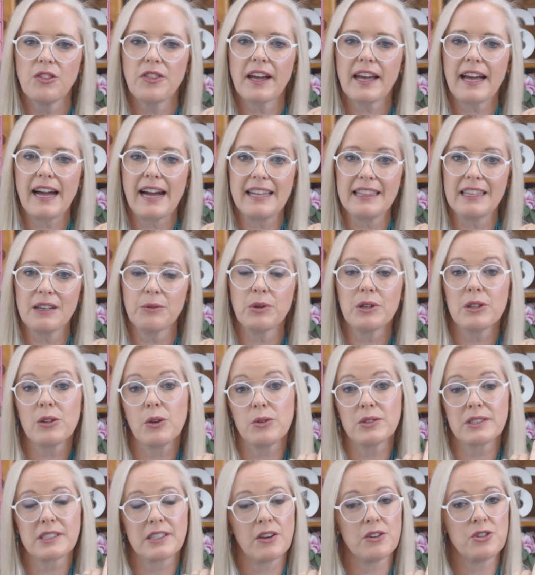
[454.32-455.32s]
the color will
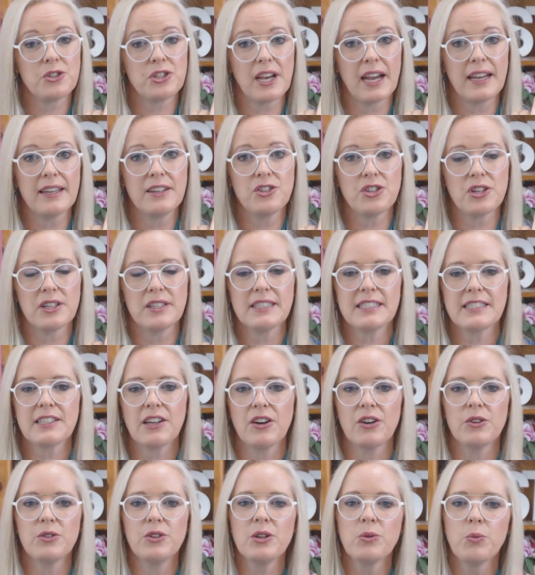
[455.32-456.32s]
also change it.
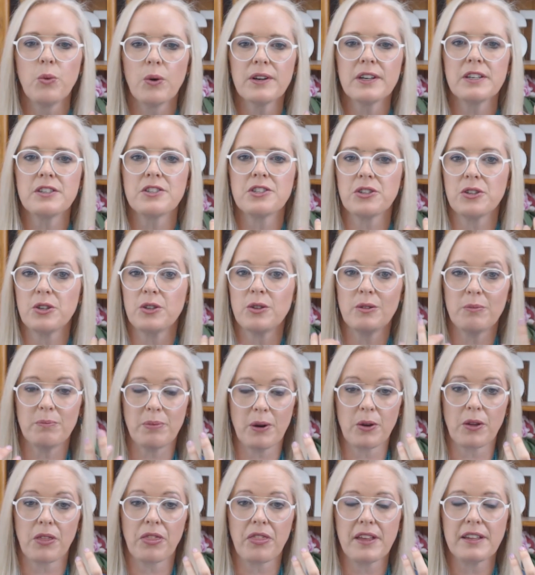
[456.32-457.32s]
So you want to do
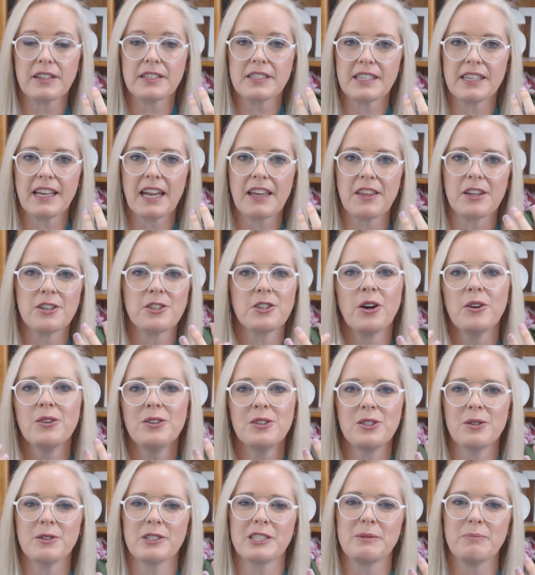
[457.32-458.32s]
both things together.
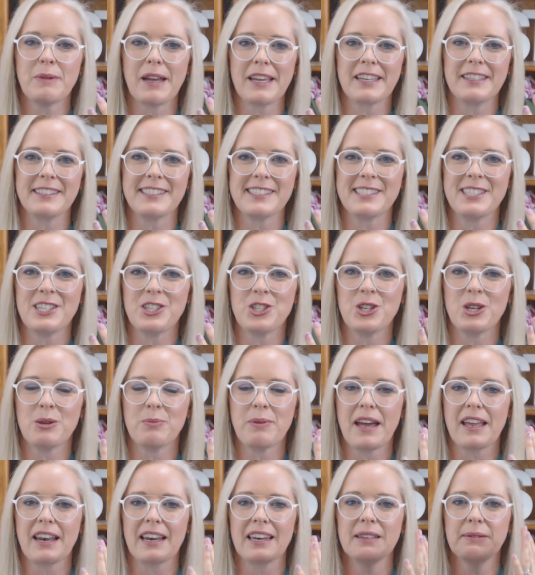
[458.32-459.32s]
Don't just make a decision
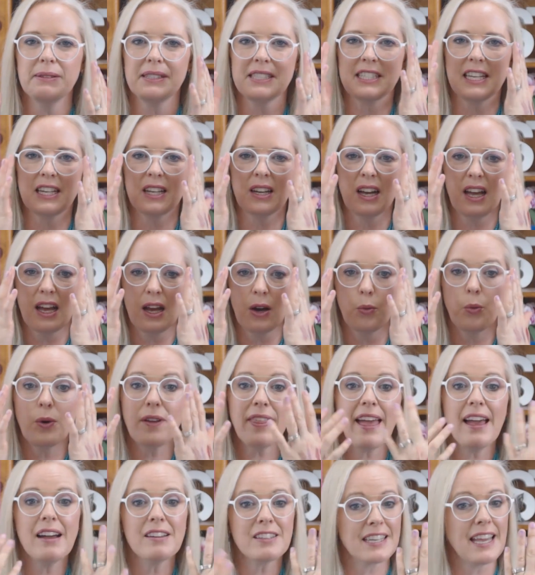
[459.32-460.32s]
about a lipstick
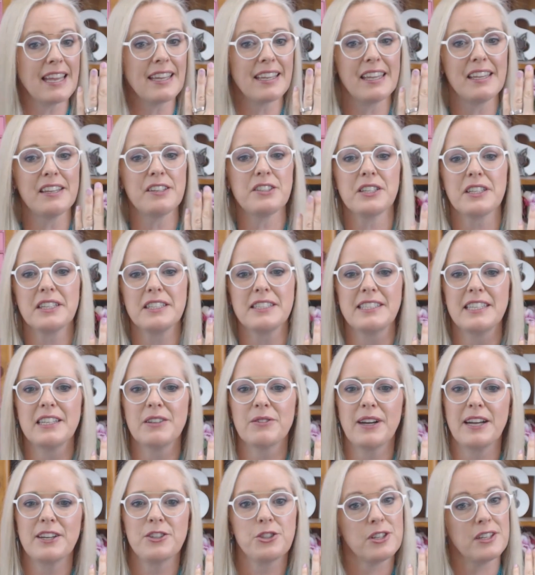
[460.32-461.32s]
without taking into
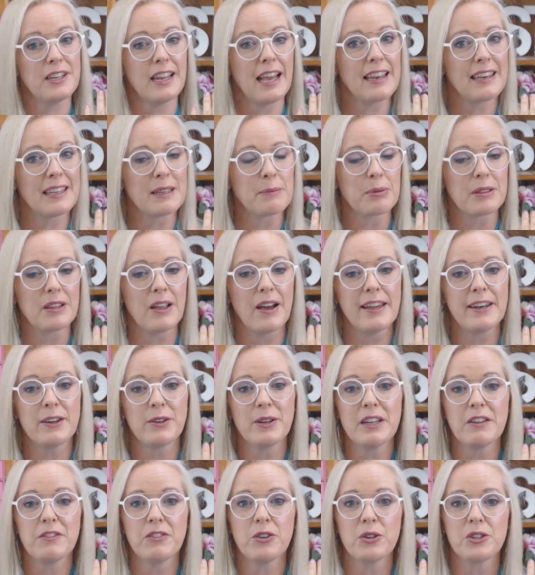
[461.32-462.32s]
consideration a lip
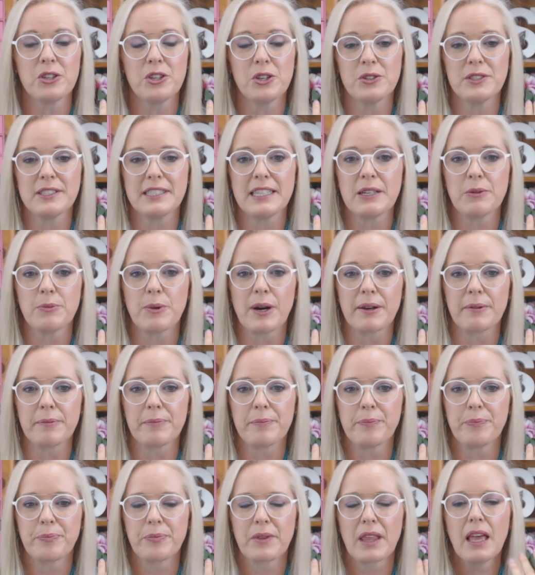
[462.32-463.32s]
liner if you're using
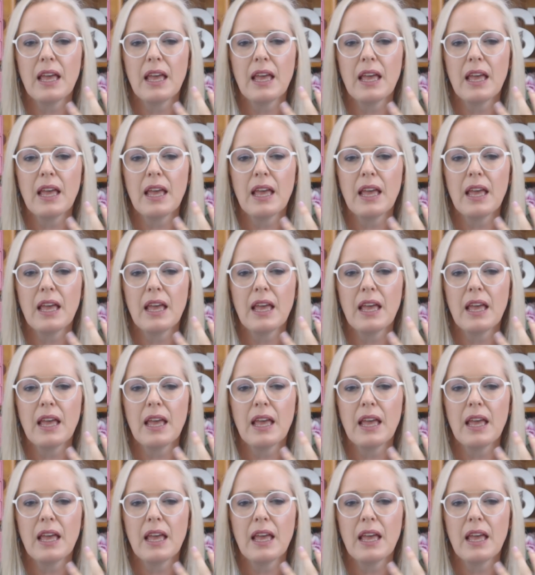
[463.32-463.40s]
one.